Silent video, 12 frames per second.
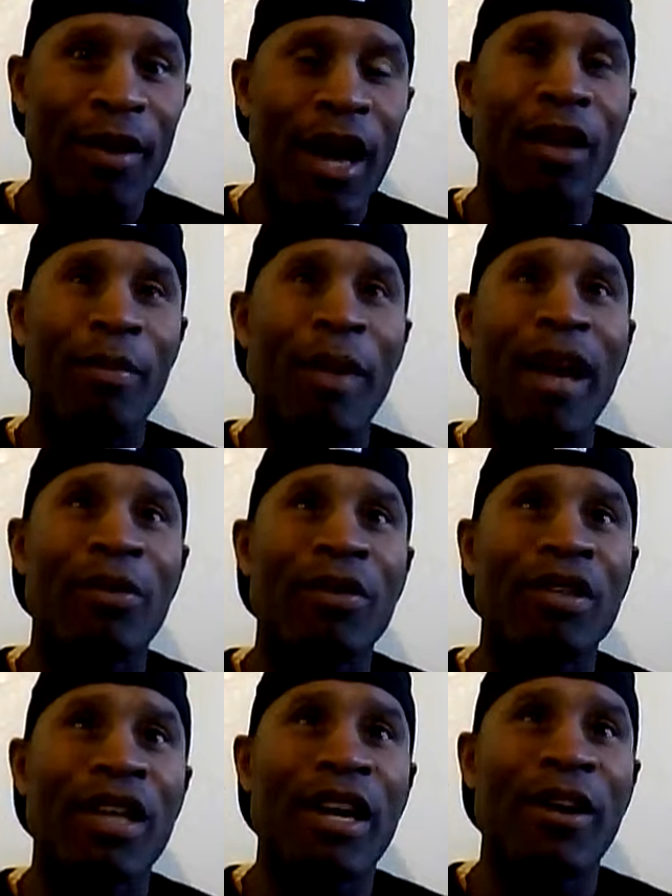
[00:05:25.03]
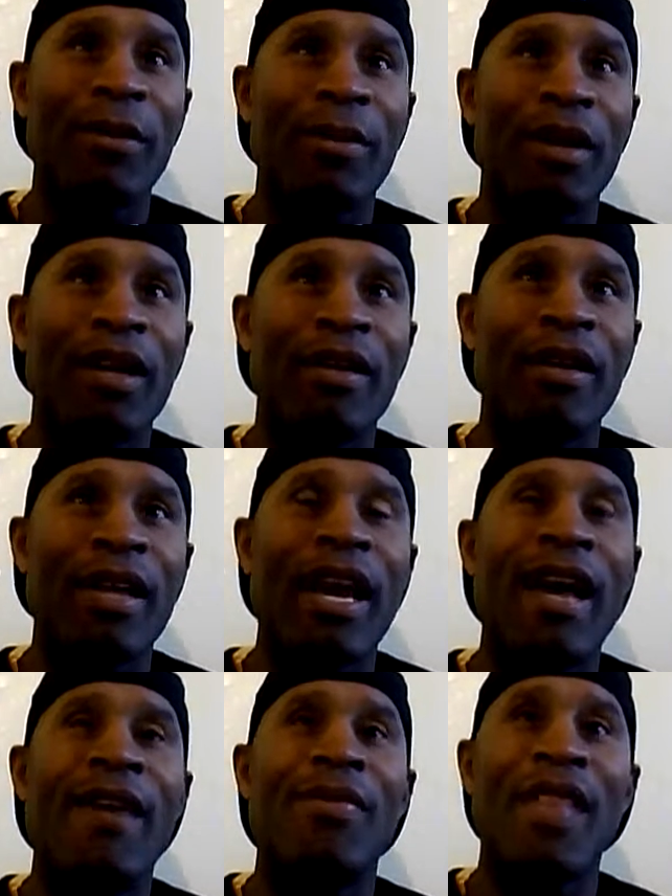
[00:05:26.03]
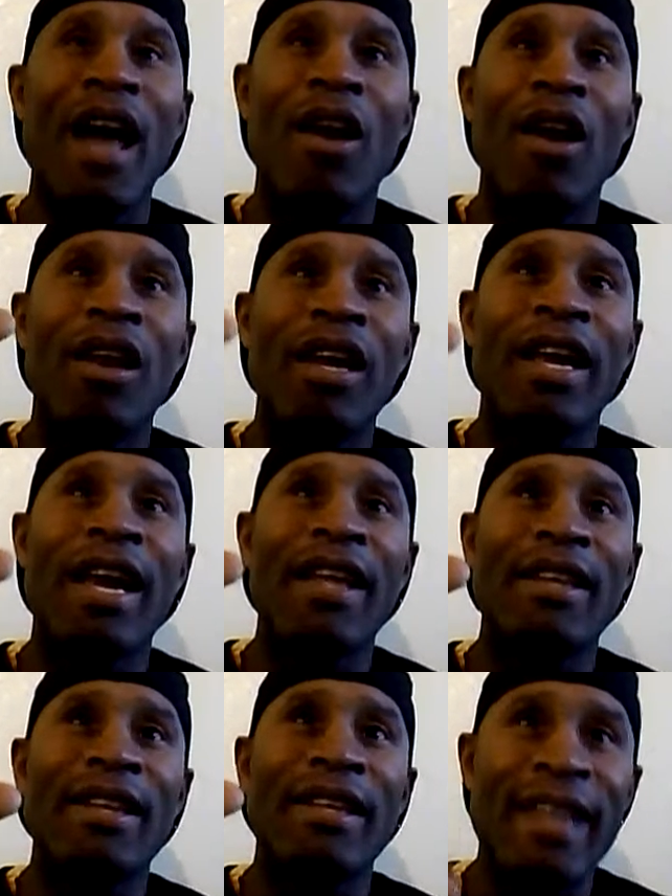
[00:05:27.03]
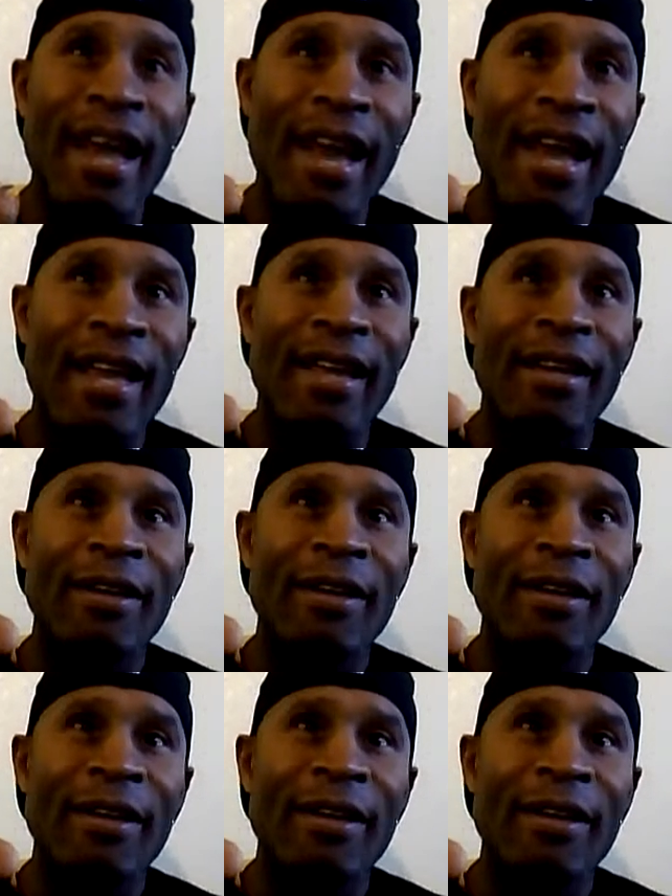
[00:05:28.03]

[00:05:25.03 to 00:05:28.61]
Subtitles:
I look back, it was scary, but now I look at it today.